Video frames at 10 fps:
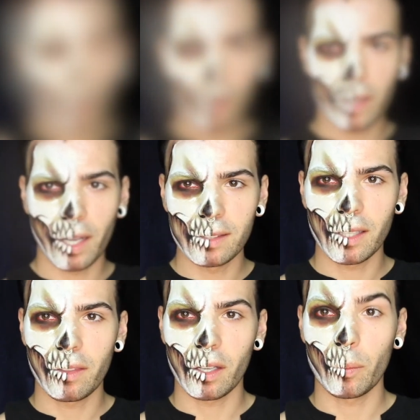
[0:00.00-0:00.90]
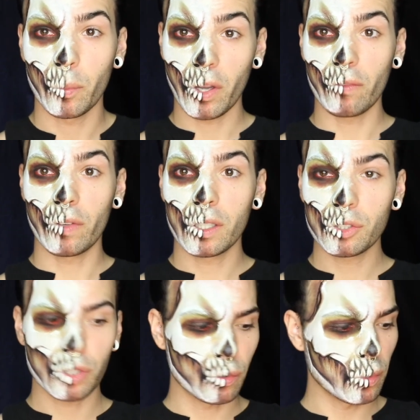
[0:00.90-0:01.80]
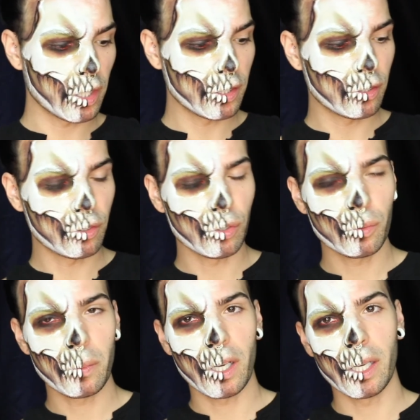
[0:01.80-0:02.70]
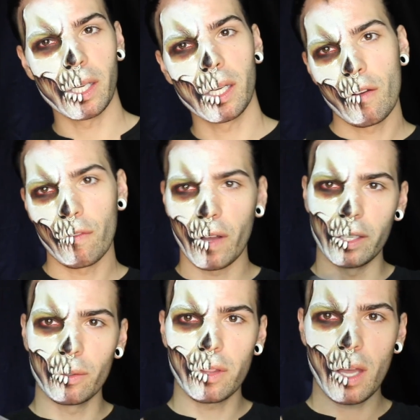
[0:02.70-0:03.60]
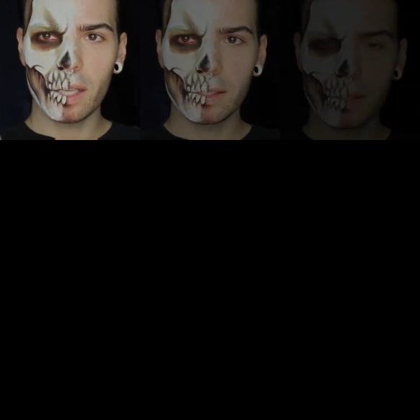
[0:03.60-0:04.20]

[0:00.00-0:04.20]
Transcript: Alright guys, I think I'm about finished and ready to do my final thoughts.